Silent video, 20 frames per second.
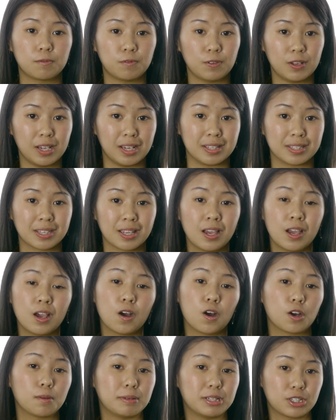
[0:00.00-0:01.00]
freeze
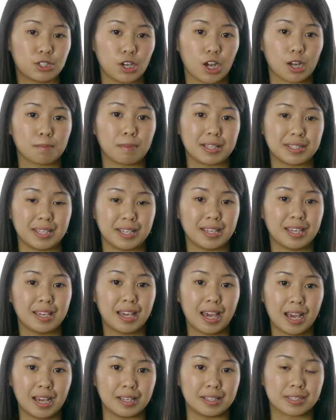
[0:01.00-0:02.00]
or be struck by sinking
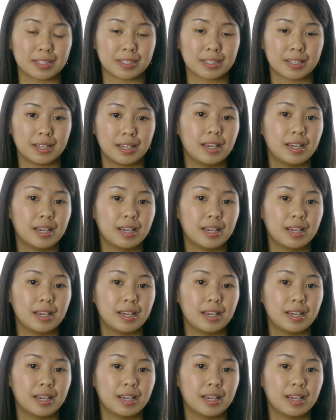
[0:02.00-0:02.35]
ice.